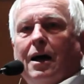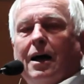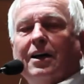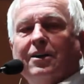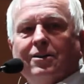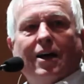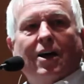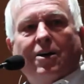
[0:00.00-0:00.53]

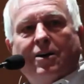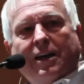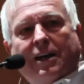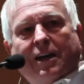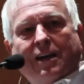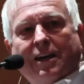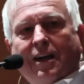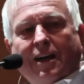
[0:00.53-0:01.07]
I don't know how you
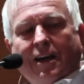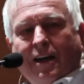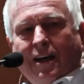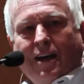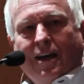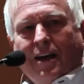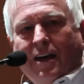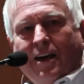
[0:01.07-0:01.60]
can
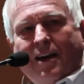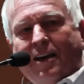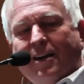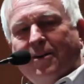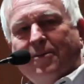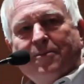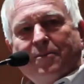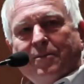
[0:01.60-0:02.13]

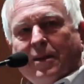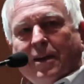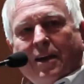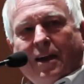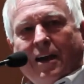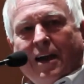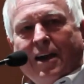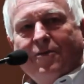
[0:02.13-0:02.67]

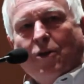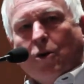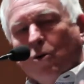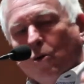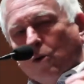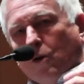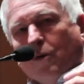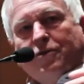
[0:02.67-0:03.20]
have the
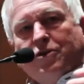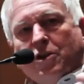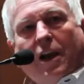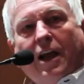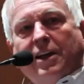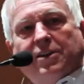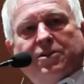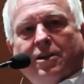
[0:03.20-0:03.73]
whole loaf
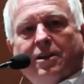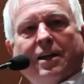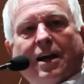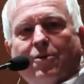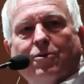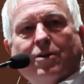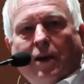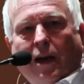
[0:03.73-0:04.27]
sliced and
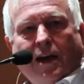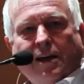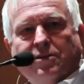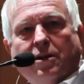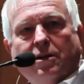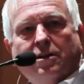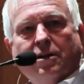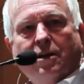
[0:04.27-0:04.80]
not
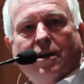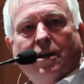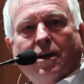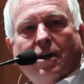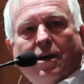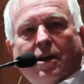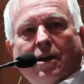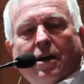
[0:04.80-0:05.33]
realize it.
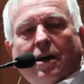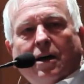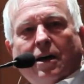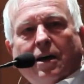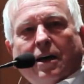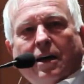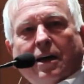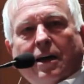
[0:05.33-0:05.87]

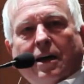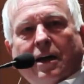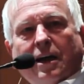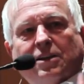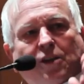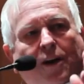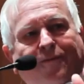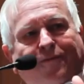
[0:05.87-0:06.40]

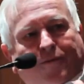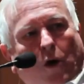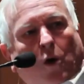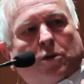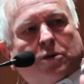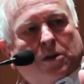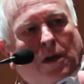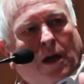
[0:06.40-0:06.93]
It's a
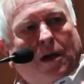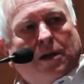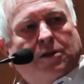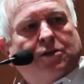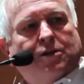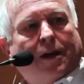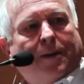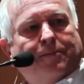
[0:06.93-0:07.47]
false
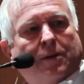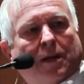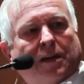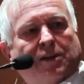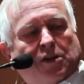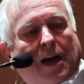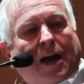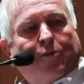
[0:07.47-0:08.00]
concept.
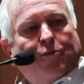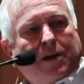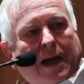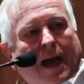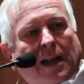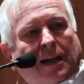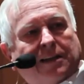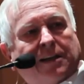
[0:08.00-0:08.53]
It's not
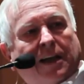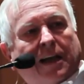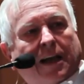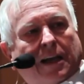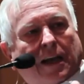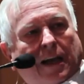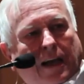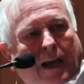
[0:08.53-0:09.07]
reality,
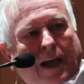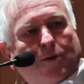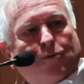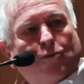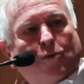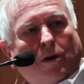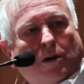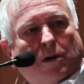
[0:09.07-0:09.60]
and it
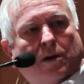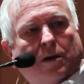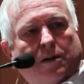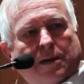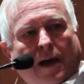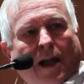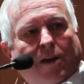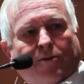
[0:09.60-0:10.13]
can't work.
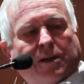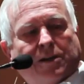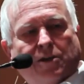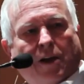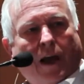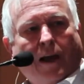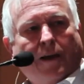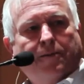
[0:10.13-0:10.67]
Tolerance
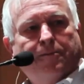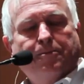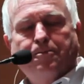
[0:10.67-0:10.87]
can't.